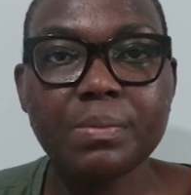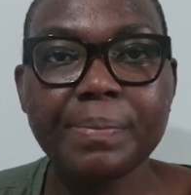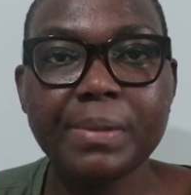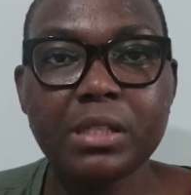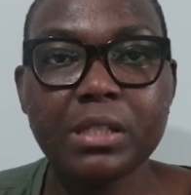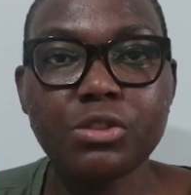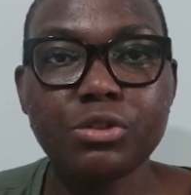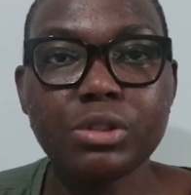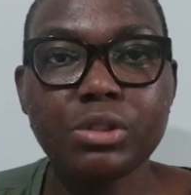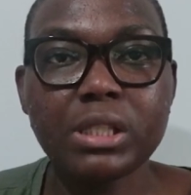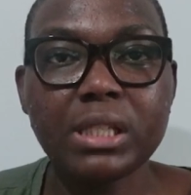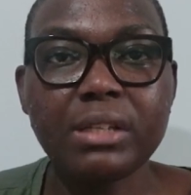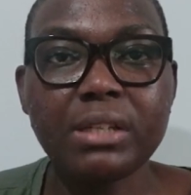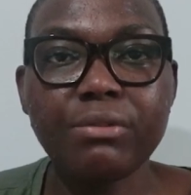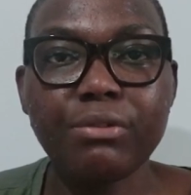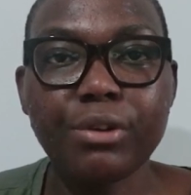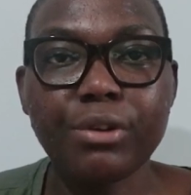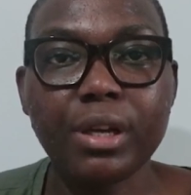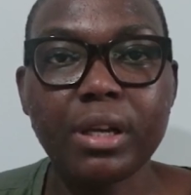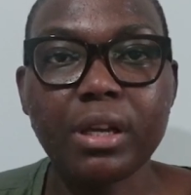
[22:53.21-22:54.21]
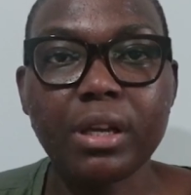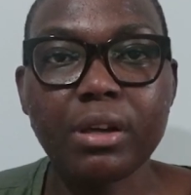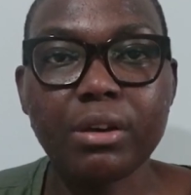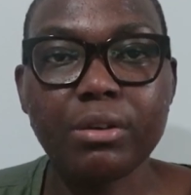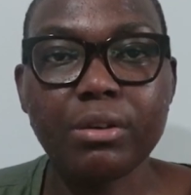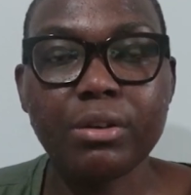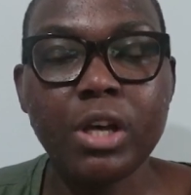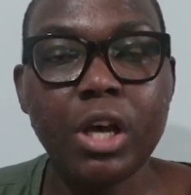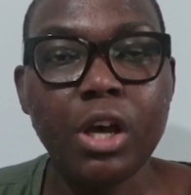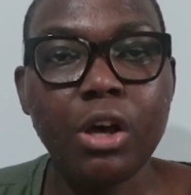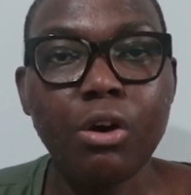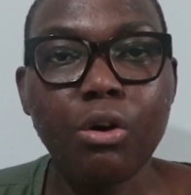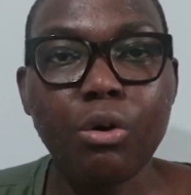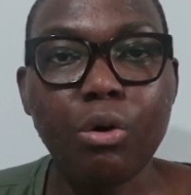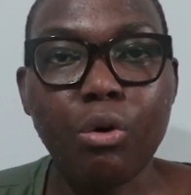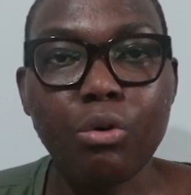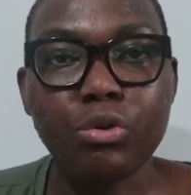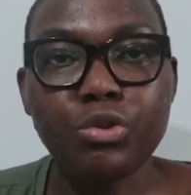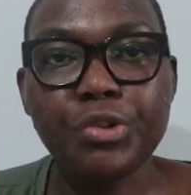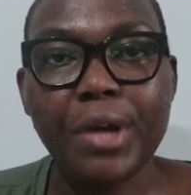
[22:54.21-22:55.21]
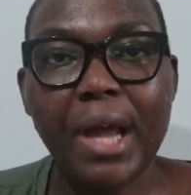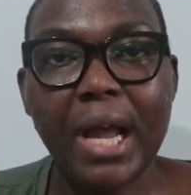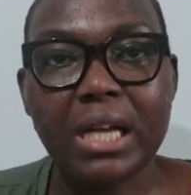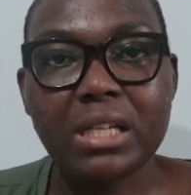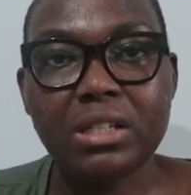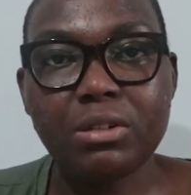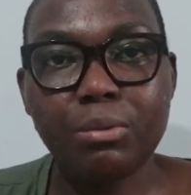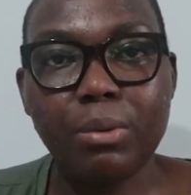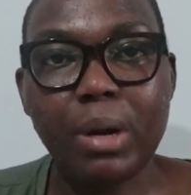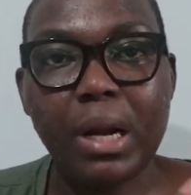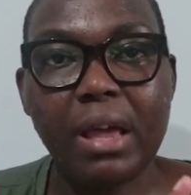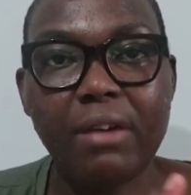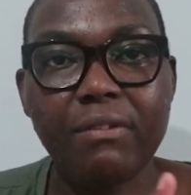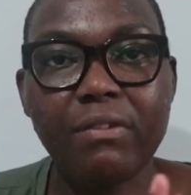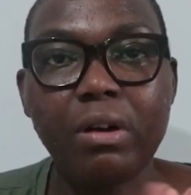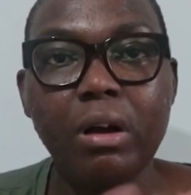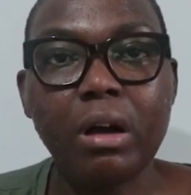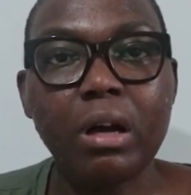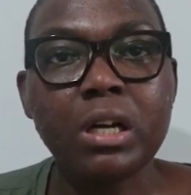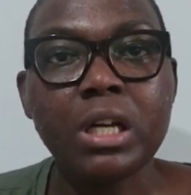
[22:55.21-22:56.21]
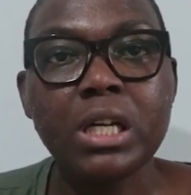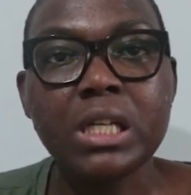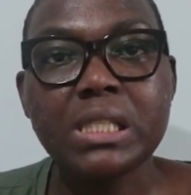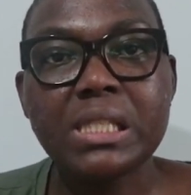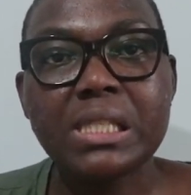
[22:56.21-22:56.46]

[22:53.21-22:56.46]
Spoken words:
special delivery or tracked or whatever,